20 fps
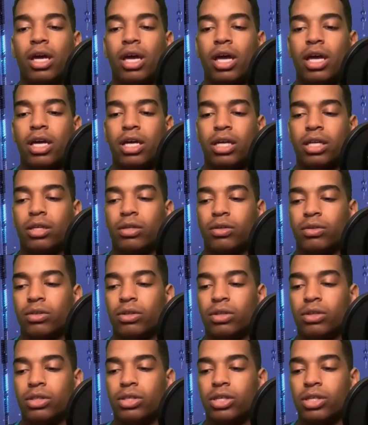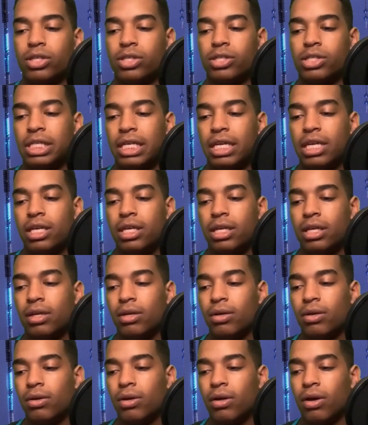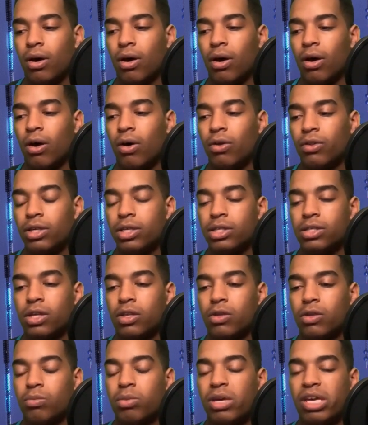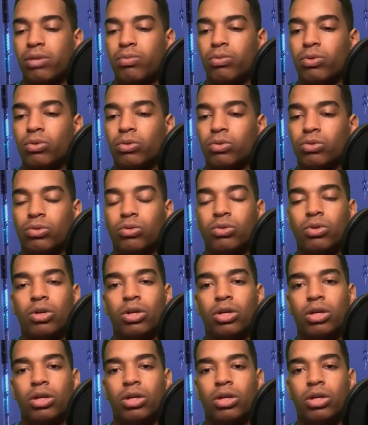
And to see all these other people